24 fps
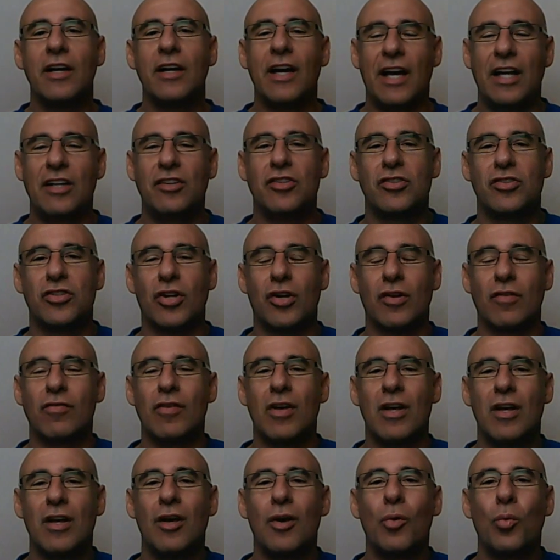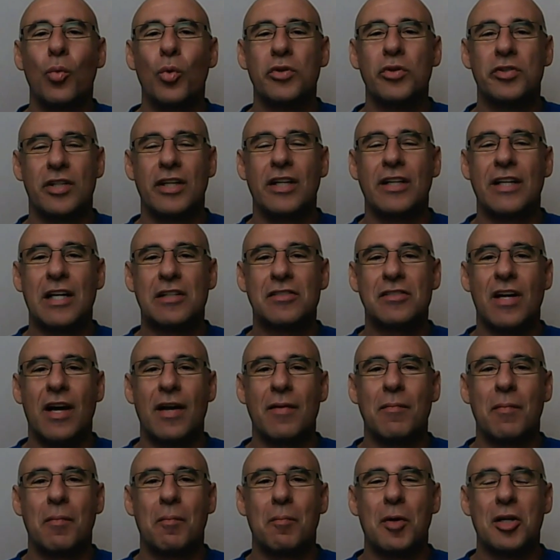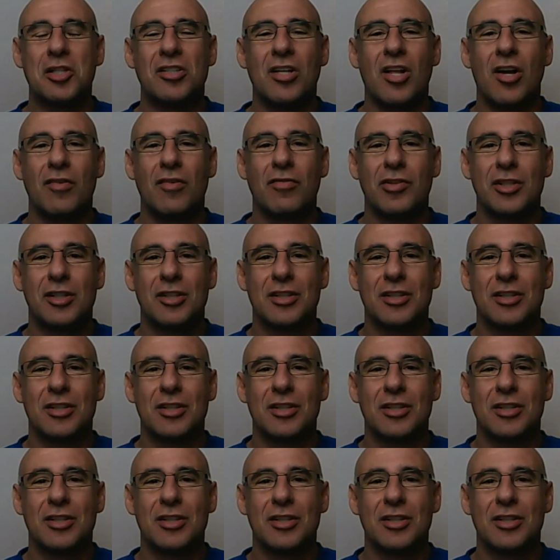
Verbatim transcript: and deserve. We'll see you next time. Much love.